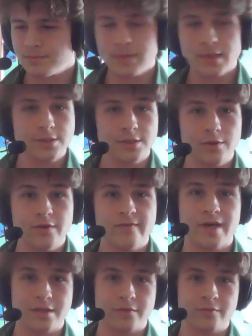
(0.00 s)
So you've
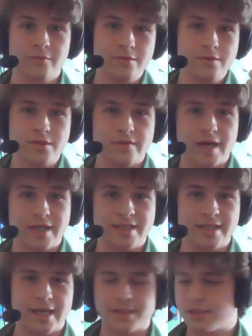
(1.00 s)
got the rules, you've got
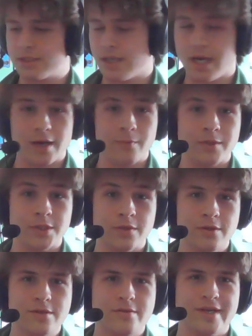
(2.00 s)
dice. What you
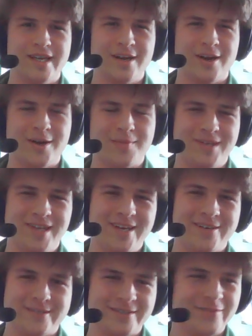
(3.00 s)
also need are
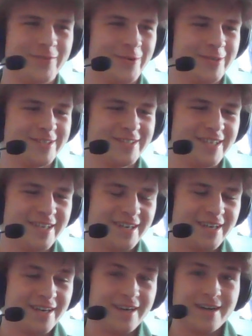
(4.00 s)
players, of course.
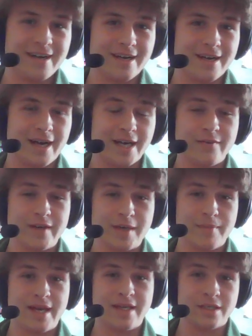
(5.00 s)
I'd
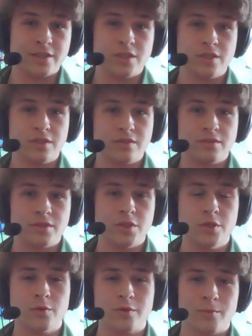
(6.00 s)
recommend
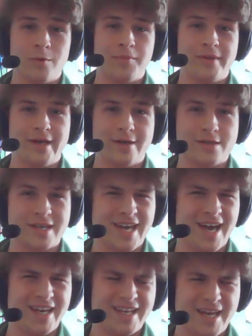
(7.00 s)
2 or more players. You
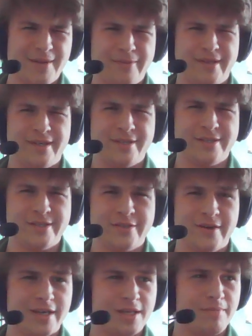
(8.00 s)
kind of can't play Dungeons &
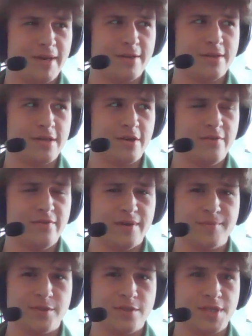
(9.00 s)
Dragons by yourself.
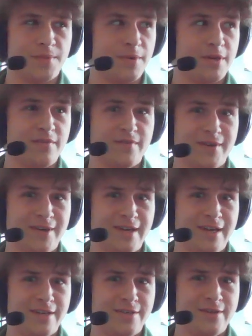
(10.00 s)
I'm sure someone has figured out
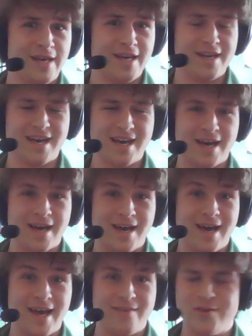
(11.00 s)
how to do that.
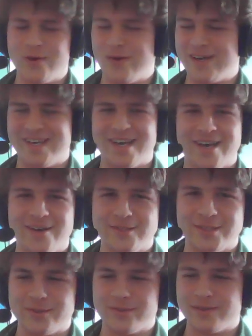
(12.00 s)
I have no idea how
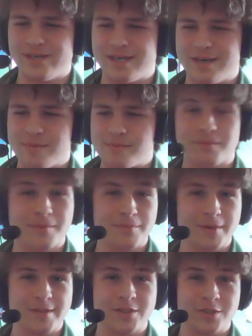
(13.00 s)
to. But
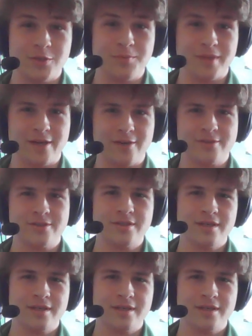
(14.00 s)
pretty much 2 players.